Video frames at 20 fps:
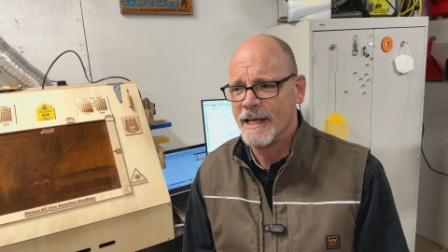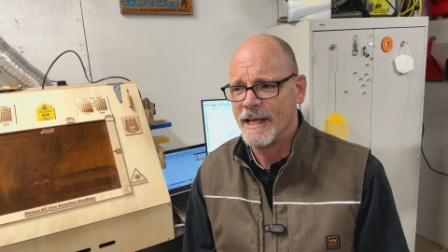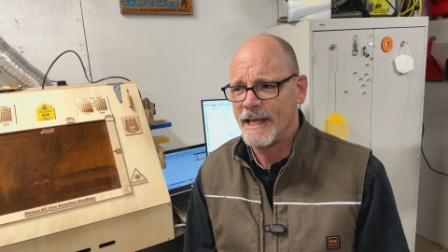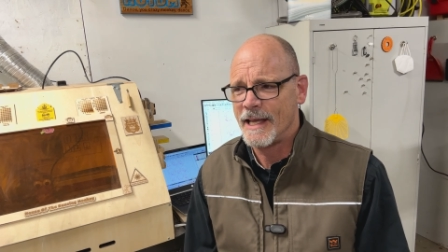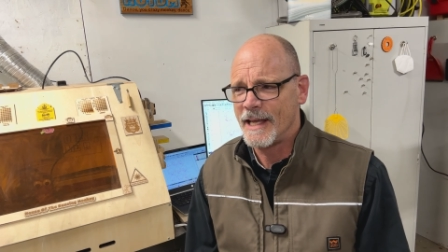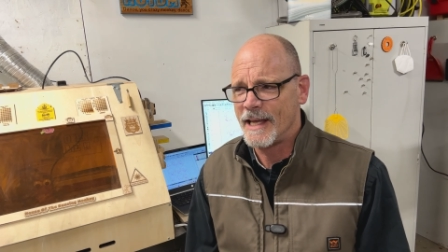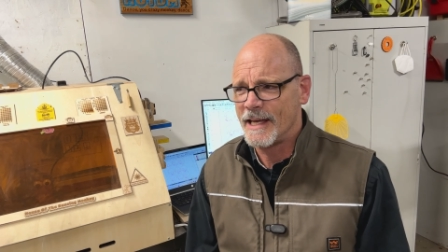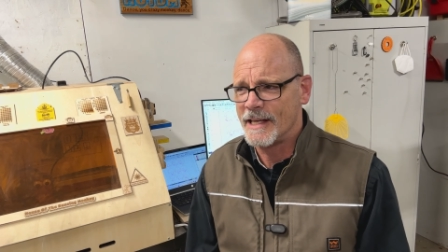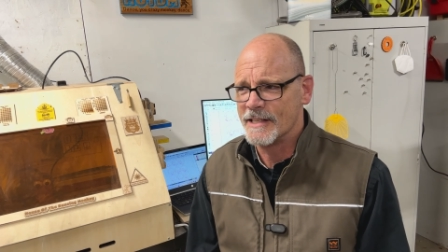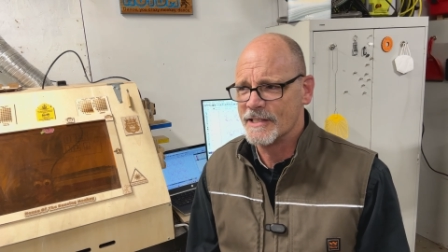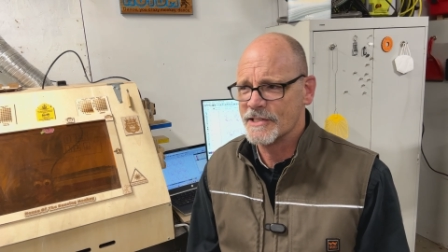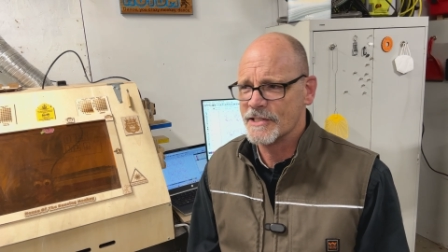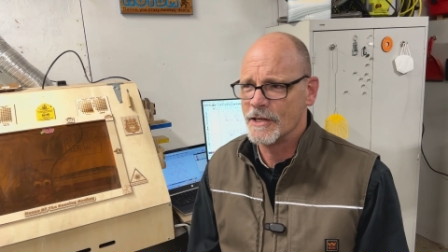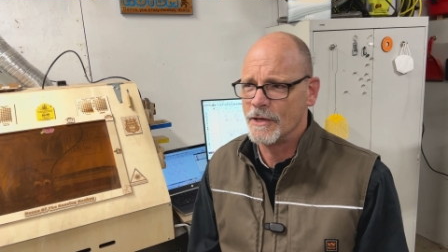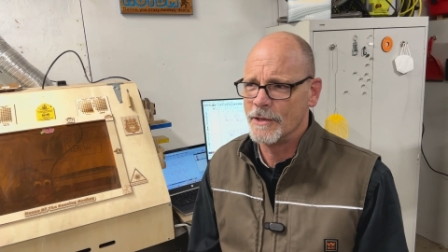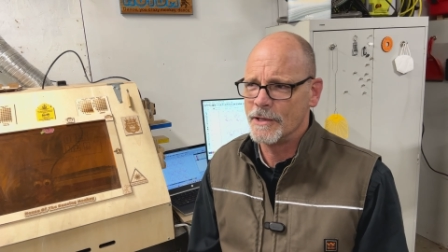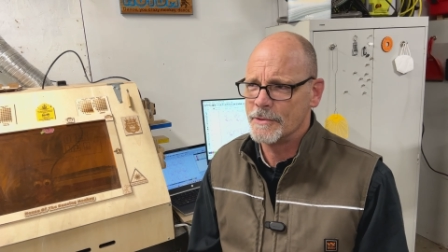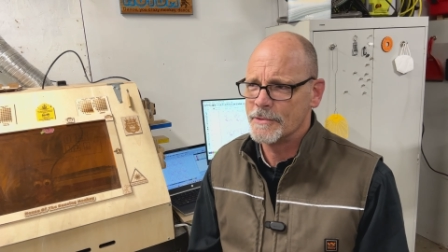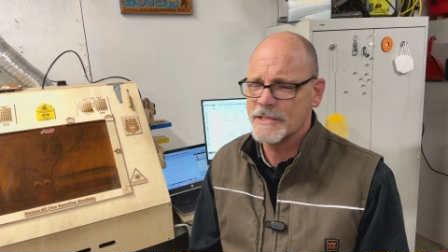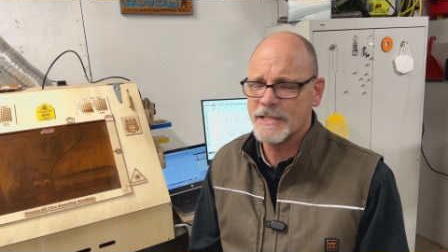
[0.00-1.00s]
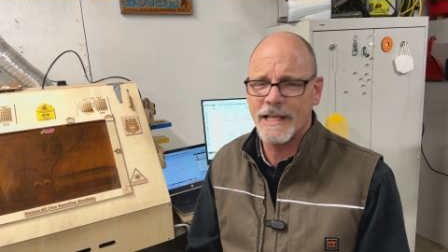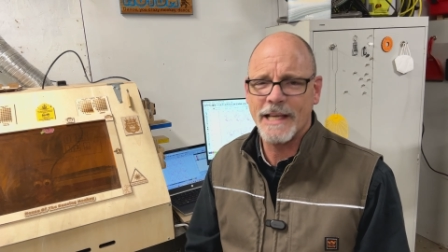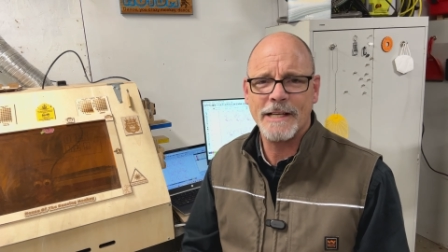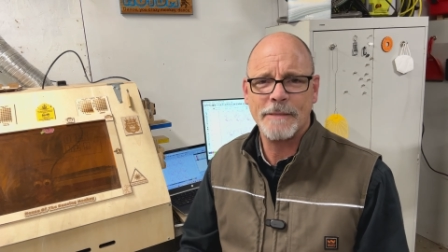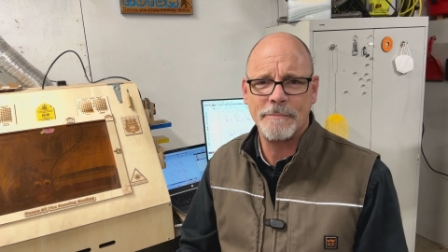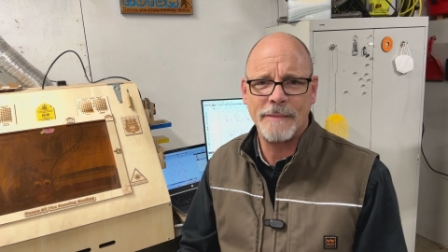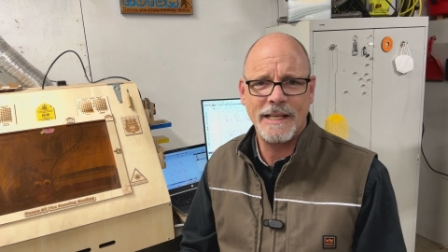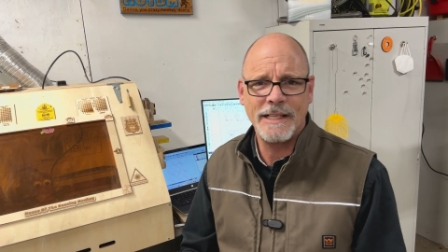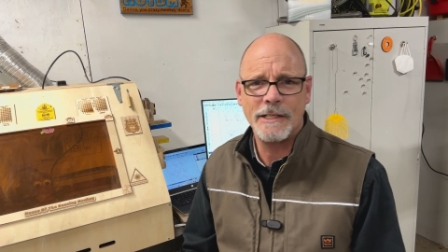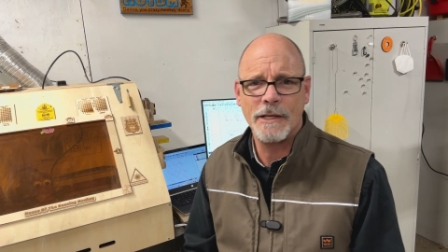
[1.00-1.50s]
And so it was
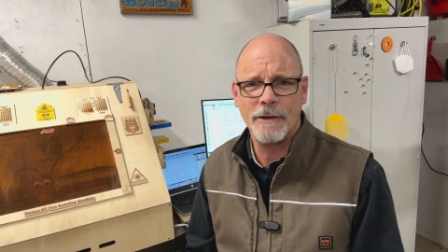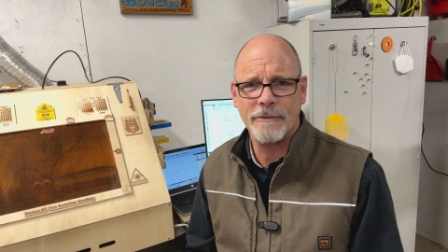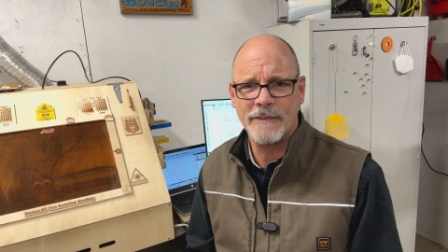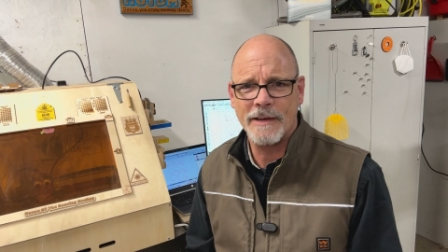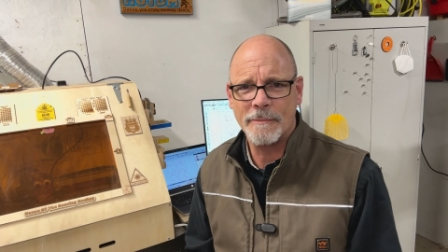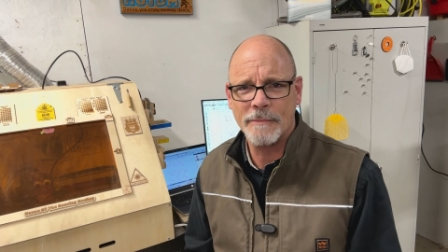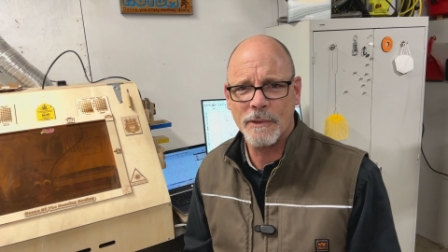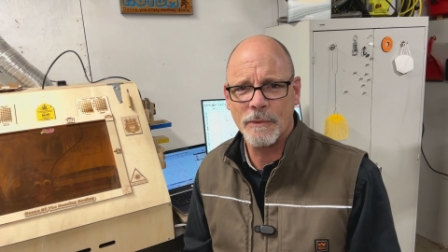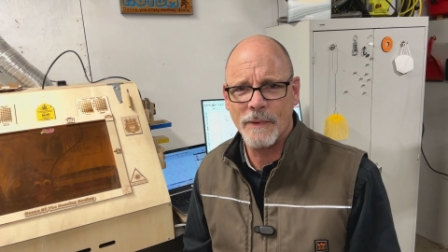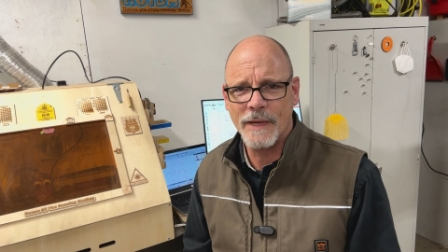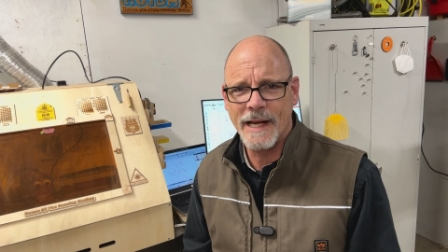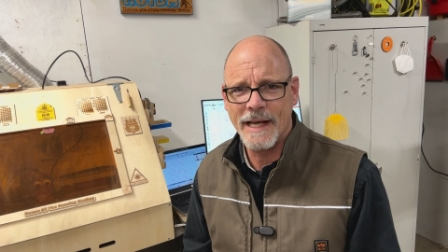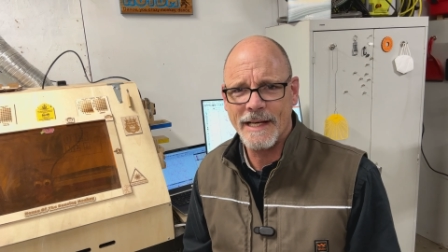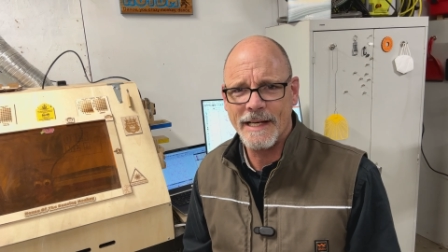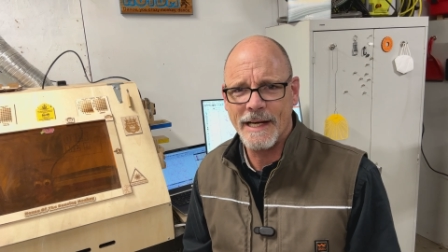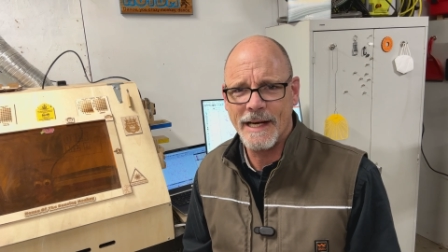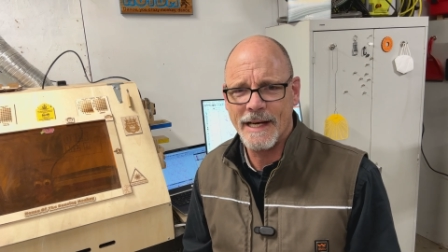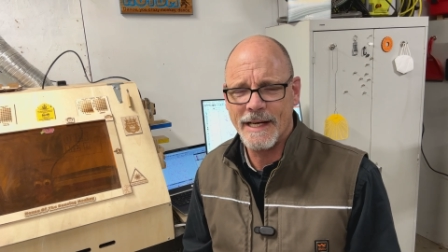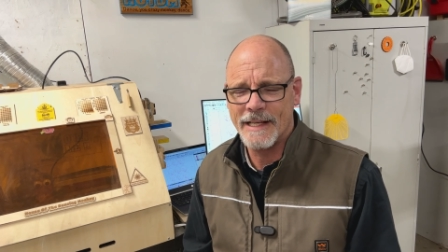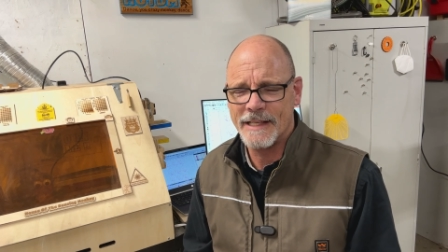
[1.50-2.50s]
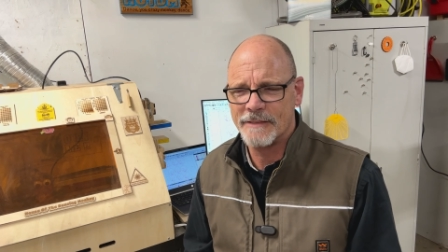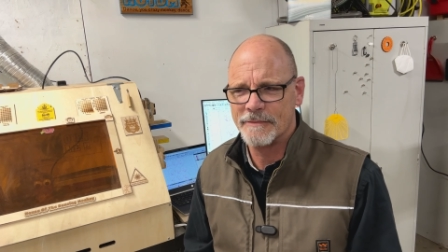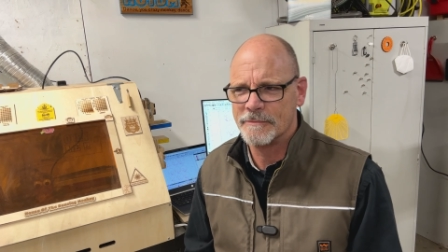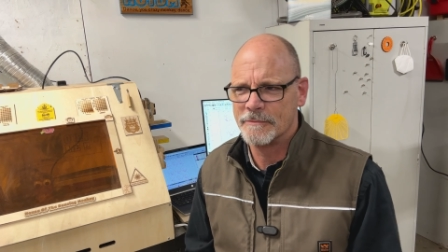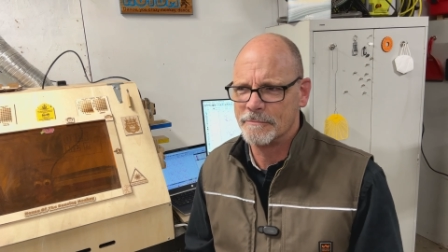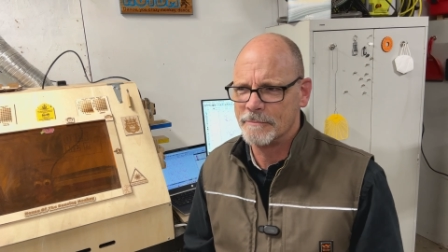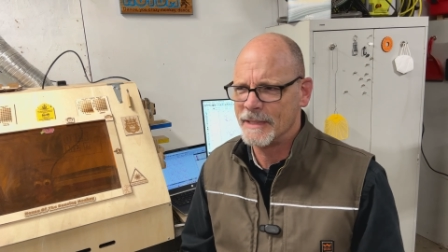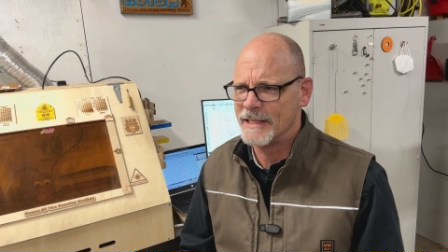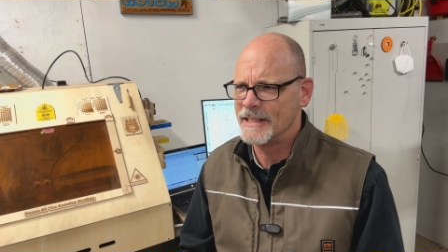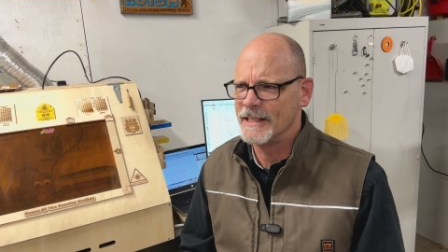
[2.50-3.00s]
like mid-November when I got it,
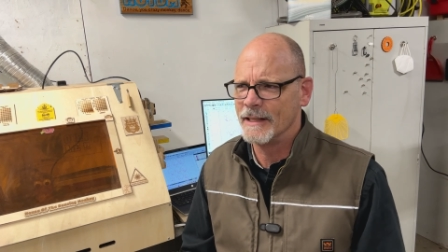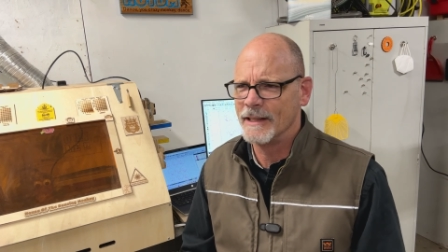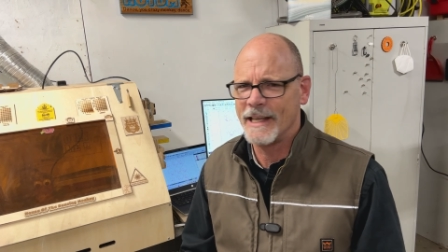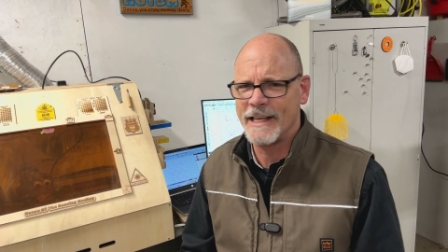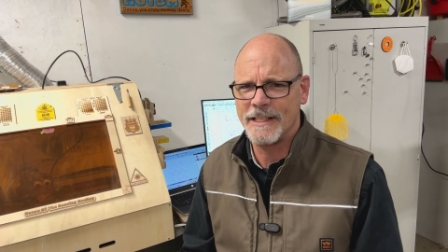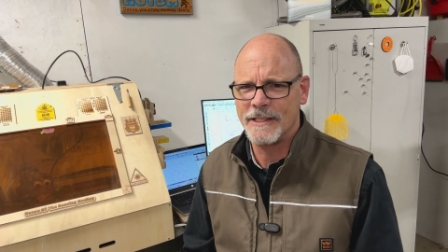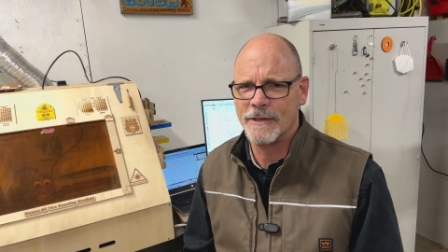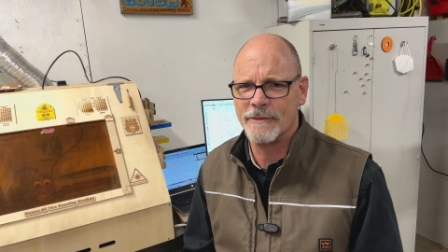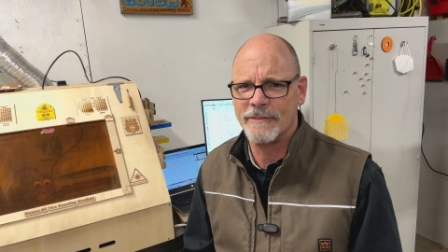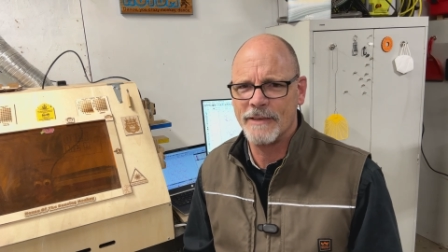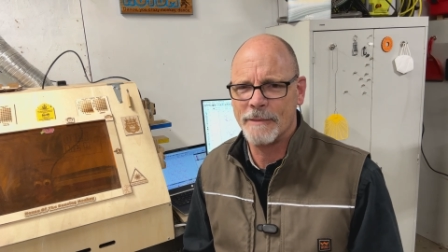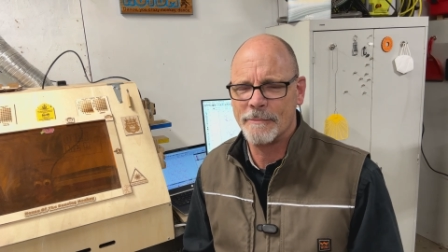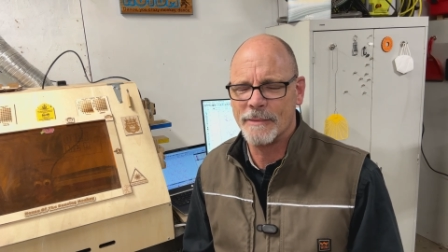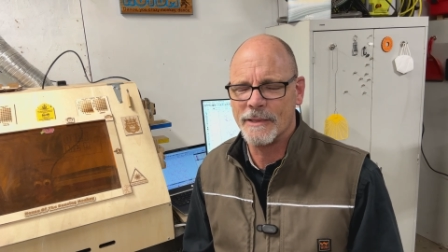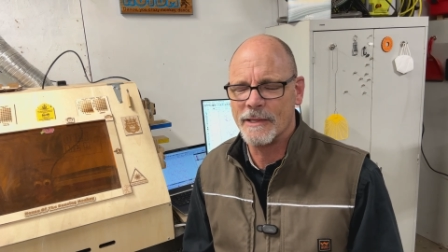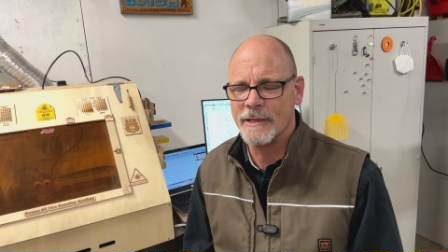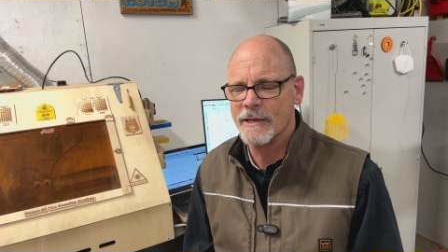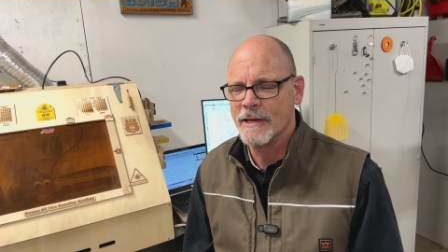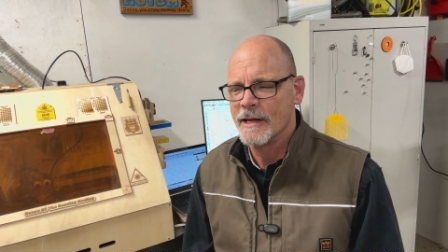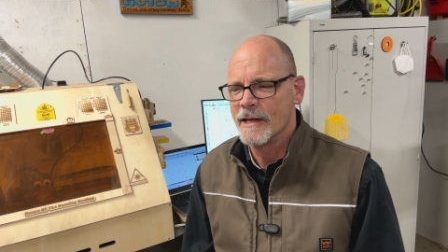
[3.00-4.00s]
mid to late November.